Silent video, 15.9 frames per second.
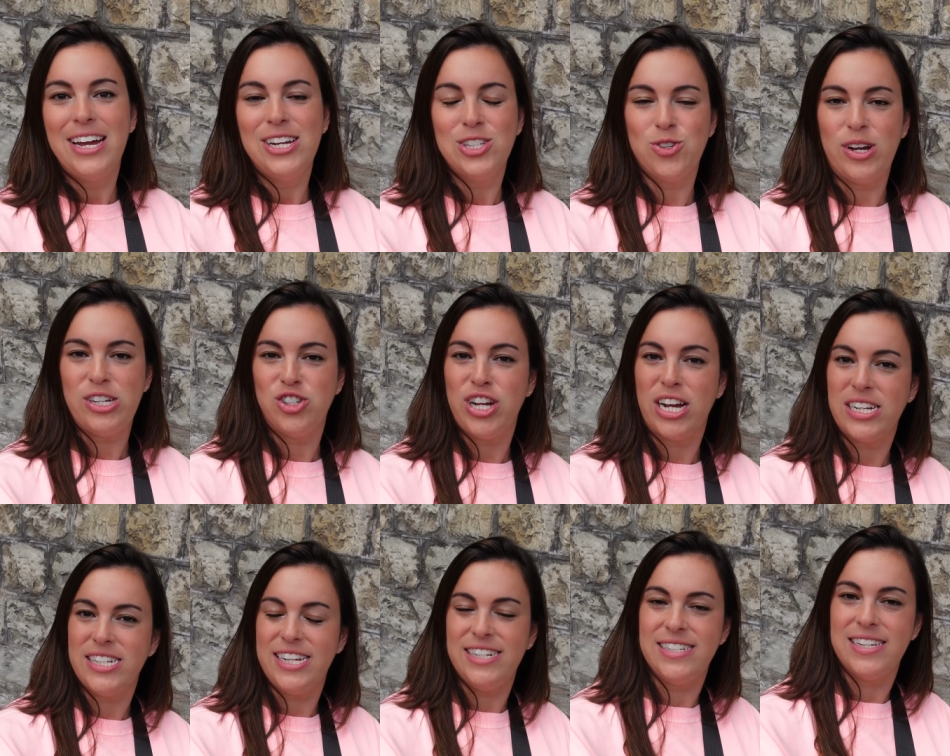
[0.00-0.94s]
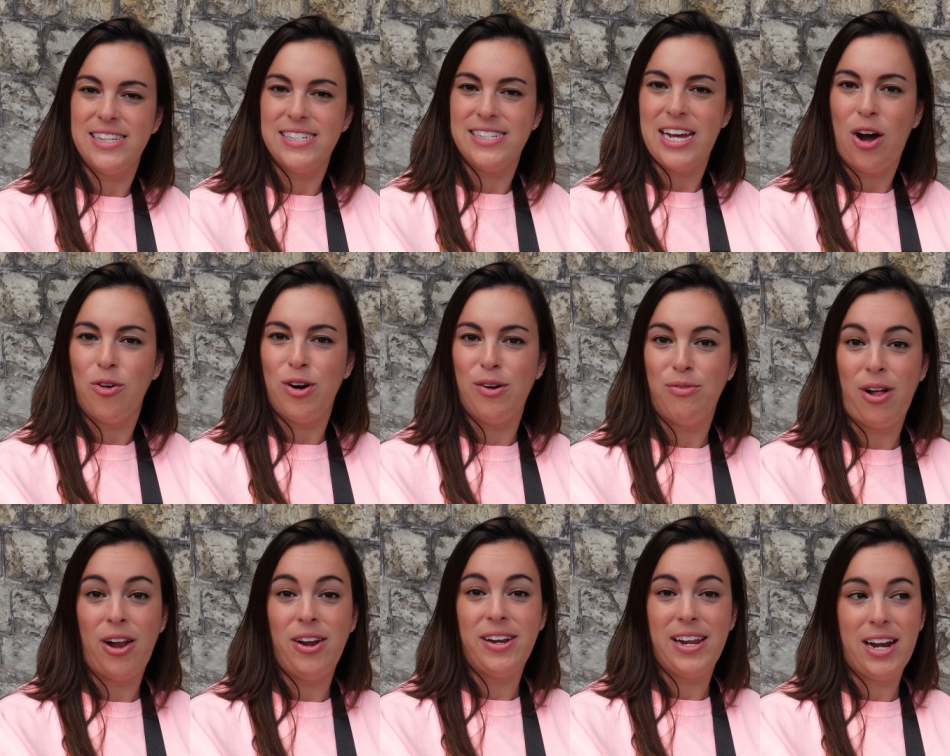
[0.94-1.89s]
So I checked into the Tower of
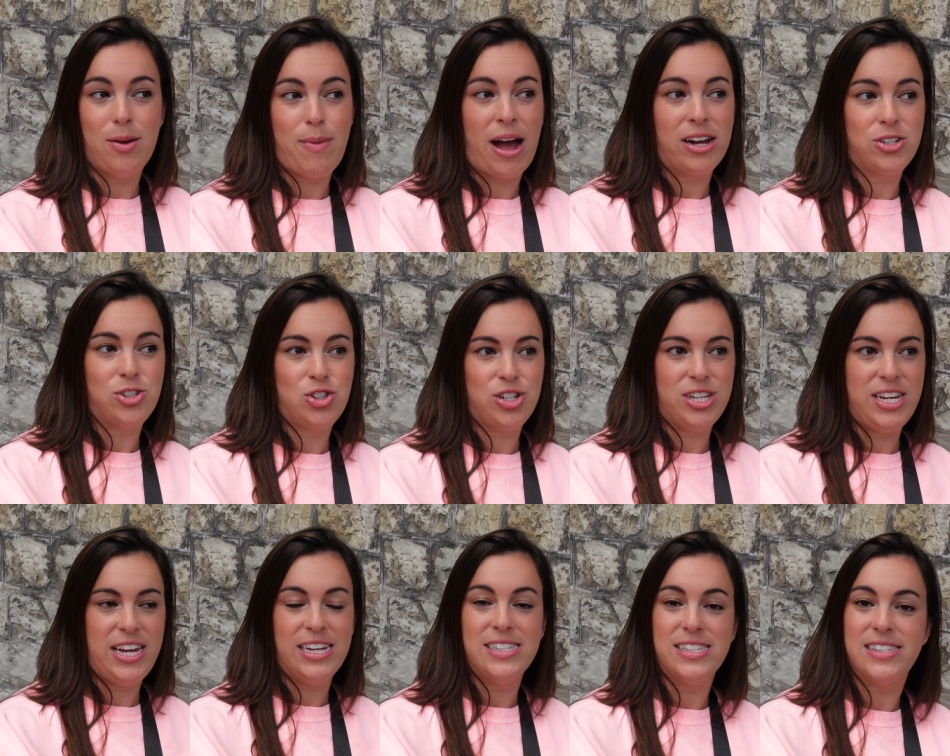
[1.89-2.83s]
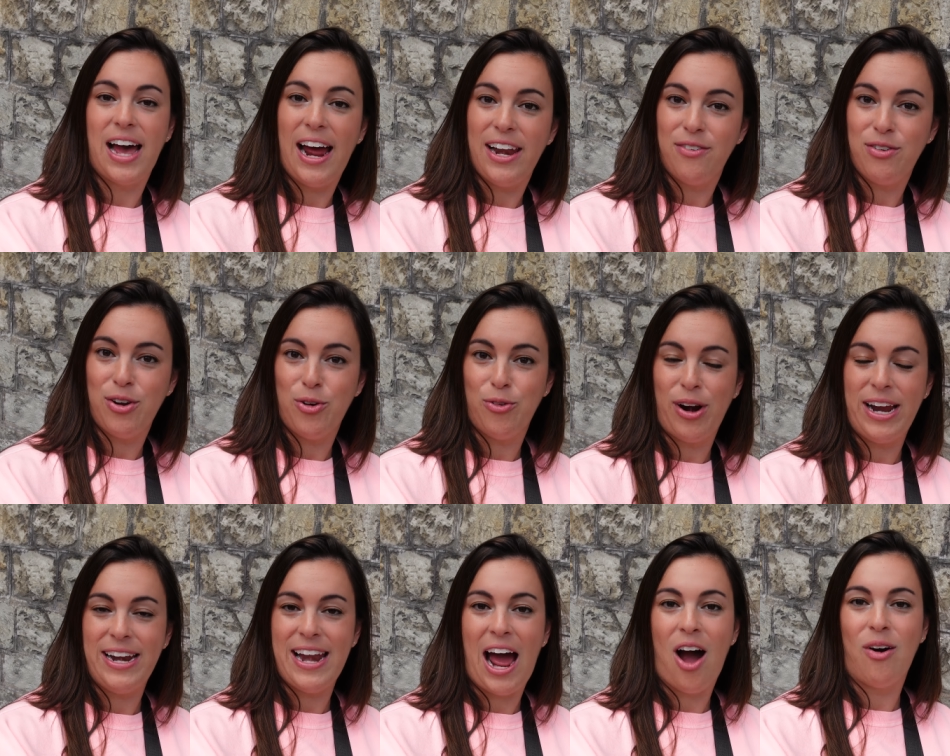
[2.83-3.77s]
London. I'm actually inside of it
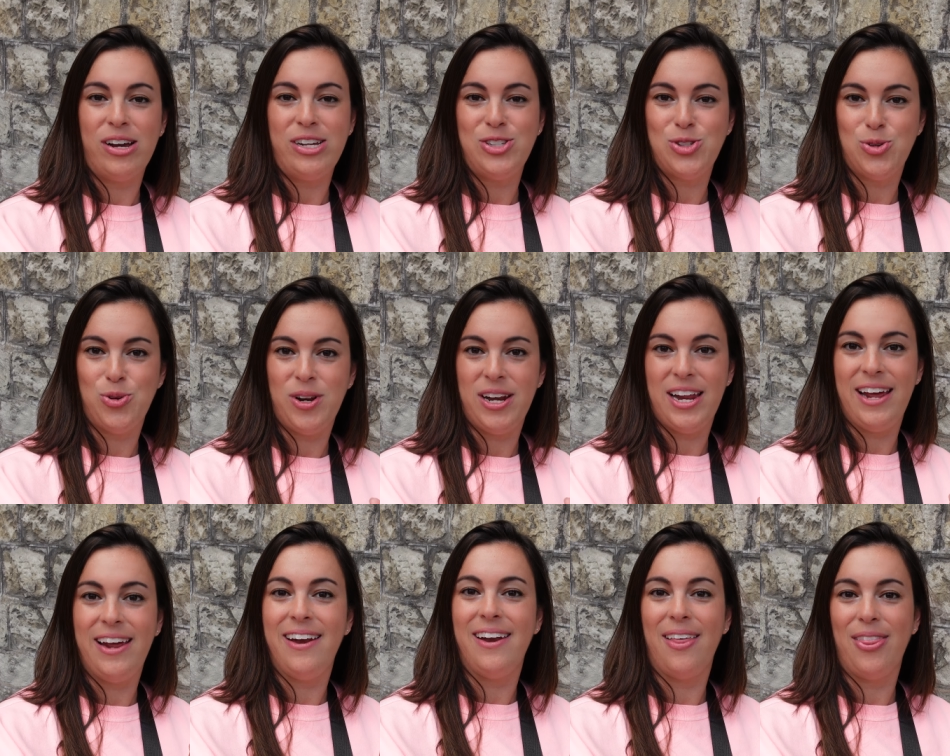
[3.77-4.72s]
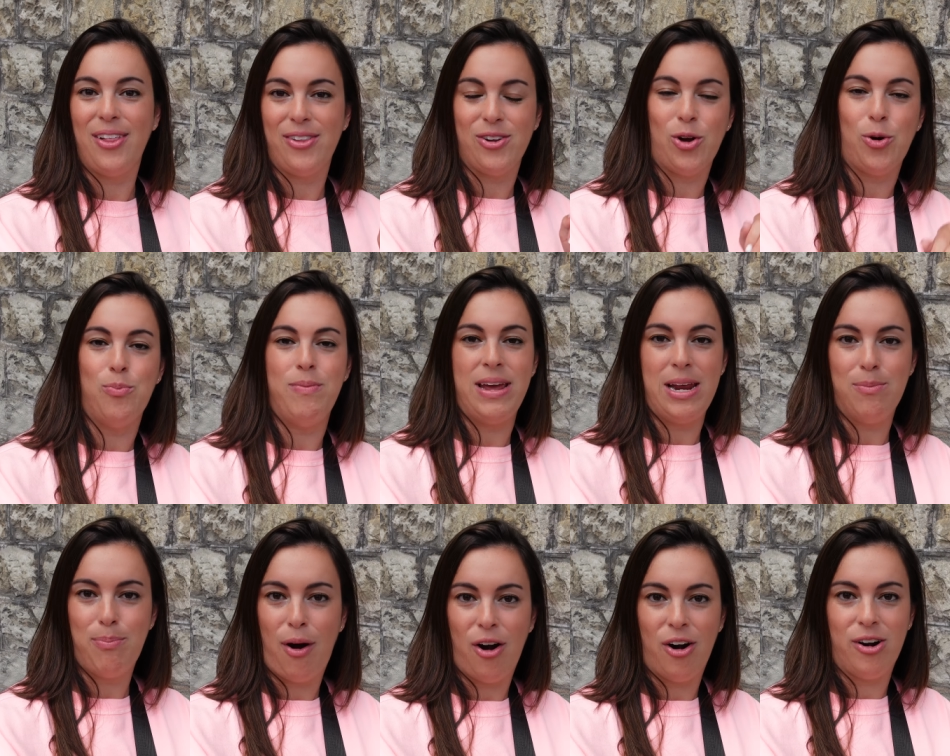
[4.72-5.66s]
right now. I scooted in the little main
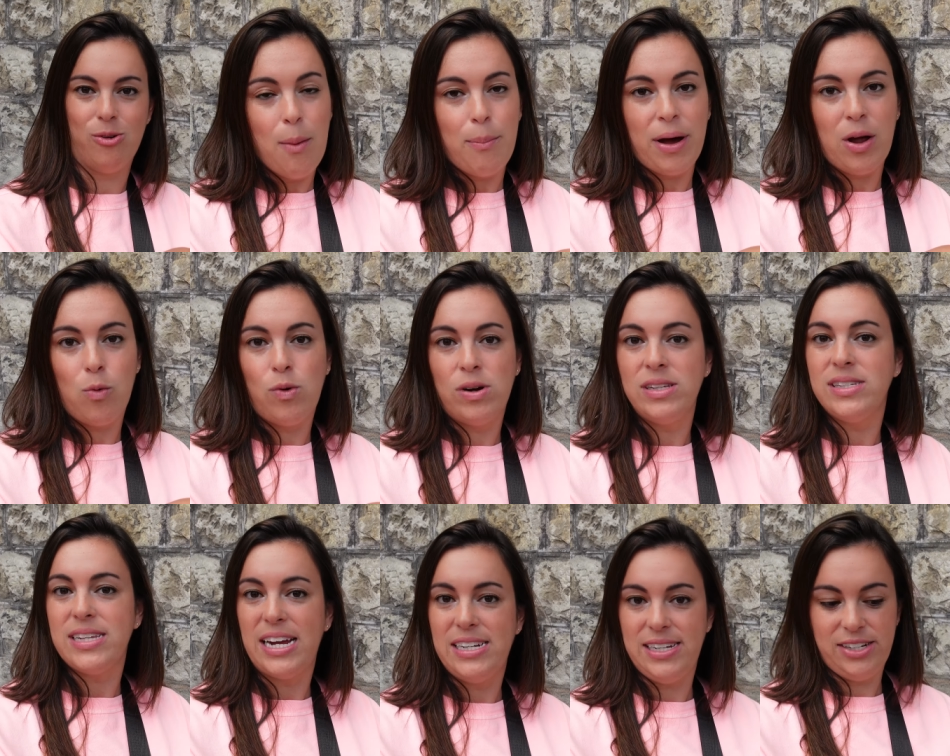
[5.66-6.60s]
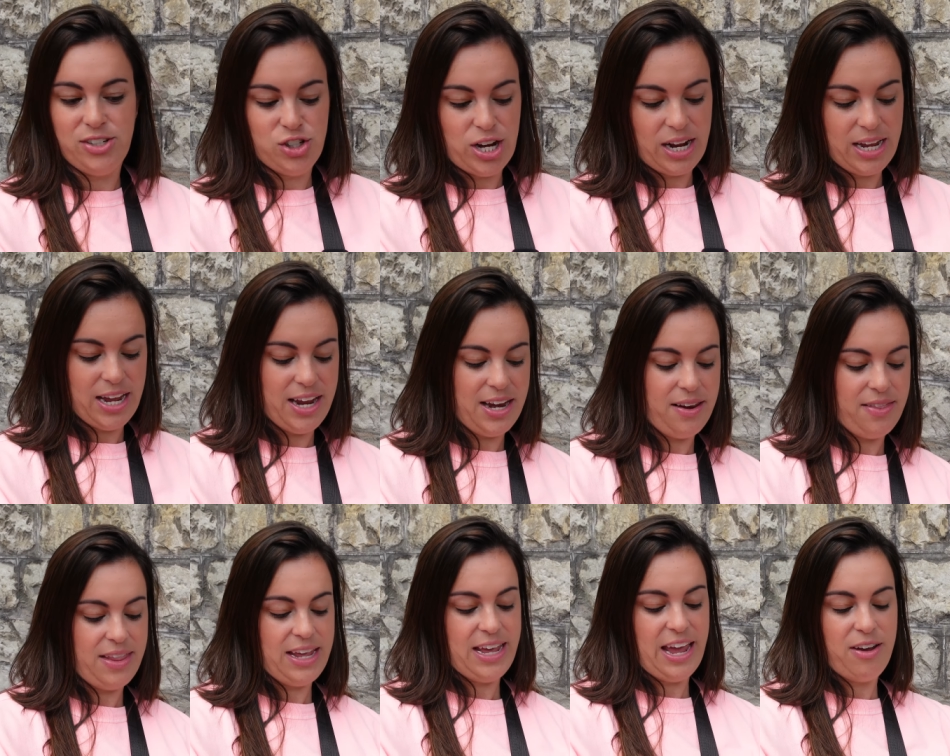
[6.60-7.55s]
part, but once I did check in,
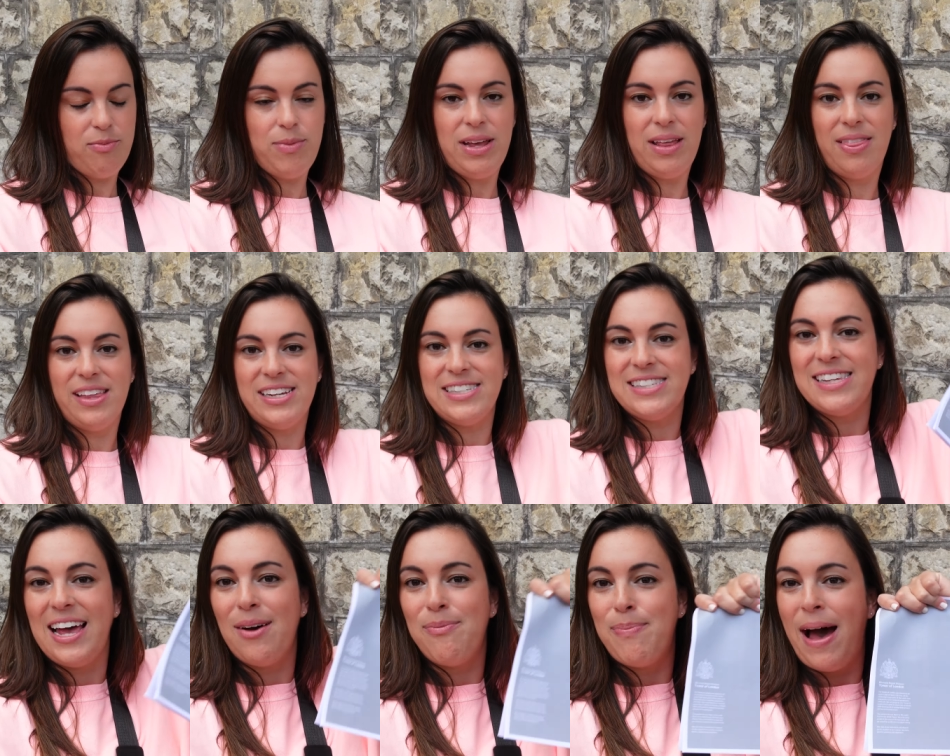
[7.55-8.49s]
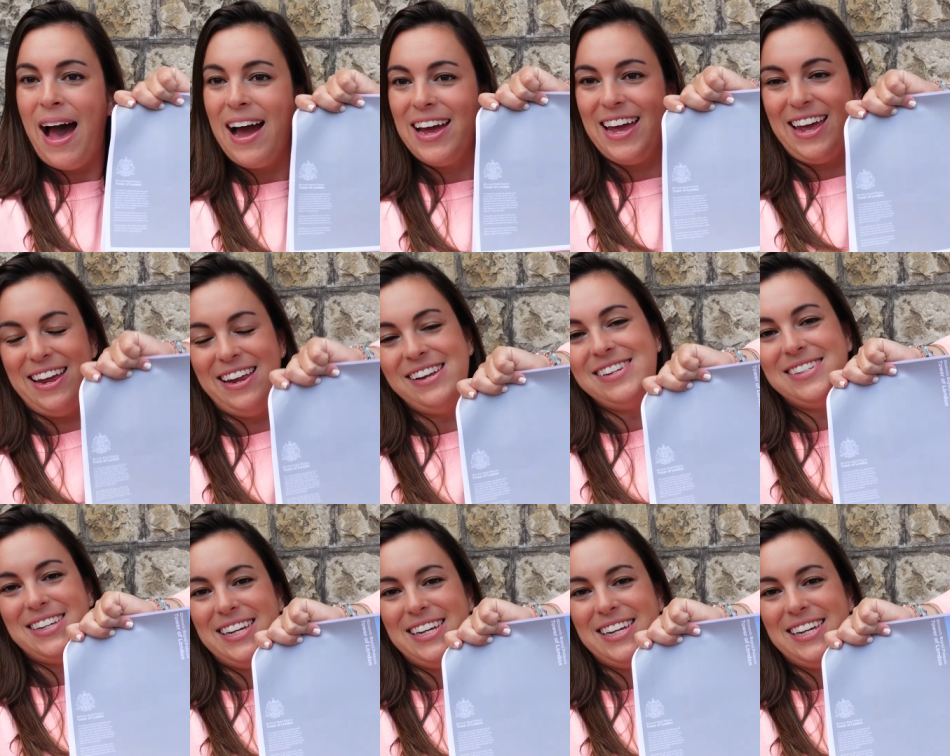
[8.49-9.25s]
they gave me this packet.